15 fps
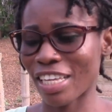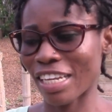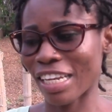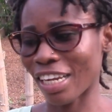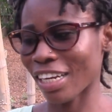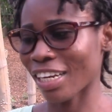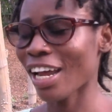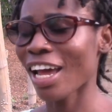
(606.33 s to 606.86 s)

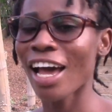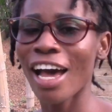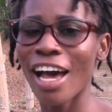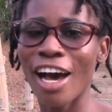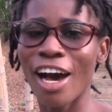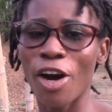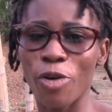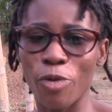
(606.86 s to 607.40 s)
And
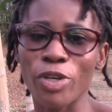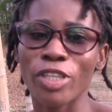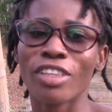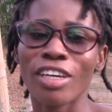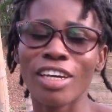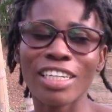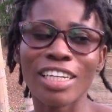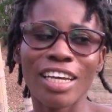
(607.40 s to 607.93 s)
we
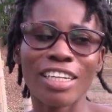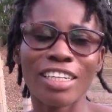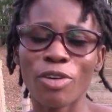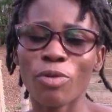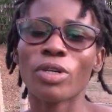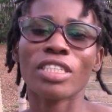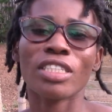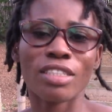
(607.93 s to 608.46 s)
thought that it
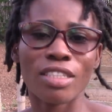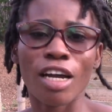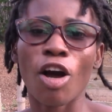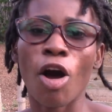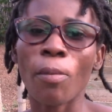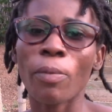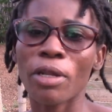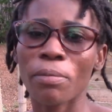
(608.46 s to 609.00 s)
was a
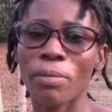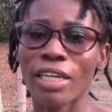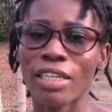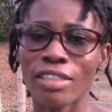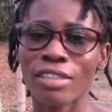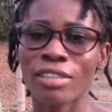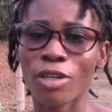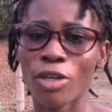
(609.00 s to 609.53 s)

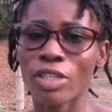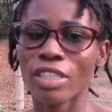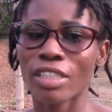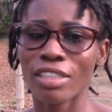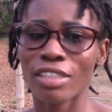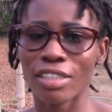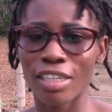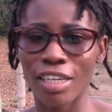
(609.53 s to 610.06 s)
compliment
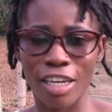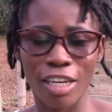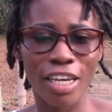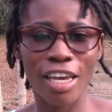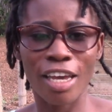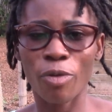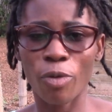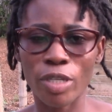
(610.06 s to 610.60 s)
because
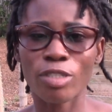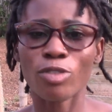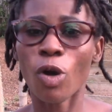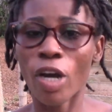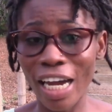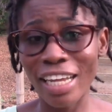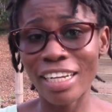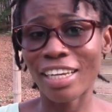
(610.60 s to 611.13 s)
it was
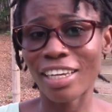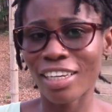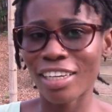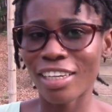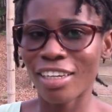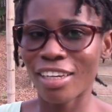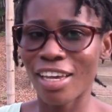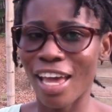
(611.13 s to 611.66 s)

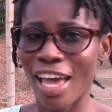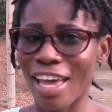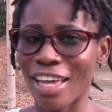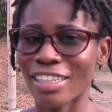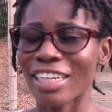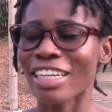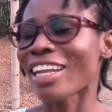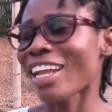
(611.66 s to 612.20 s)
organic and
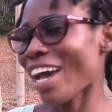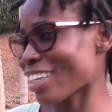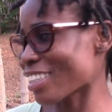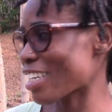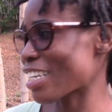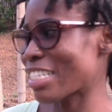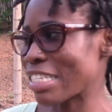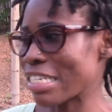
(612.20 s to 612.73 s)
they liked
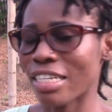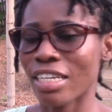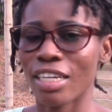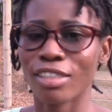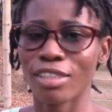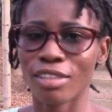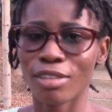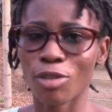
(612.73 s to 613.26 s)
eating it,
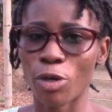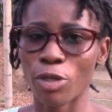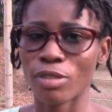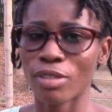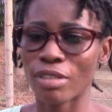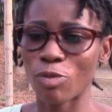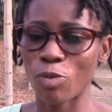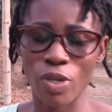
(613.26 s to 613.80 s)

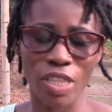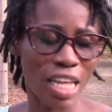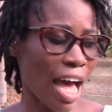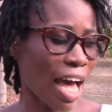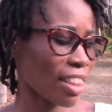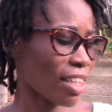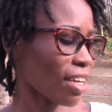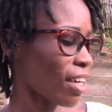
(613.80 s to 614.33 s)
because with
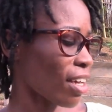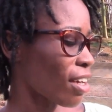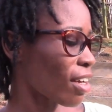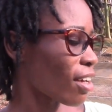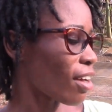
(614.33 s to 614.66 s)
other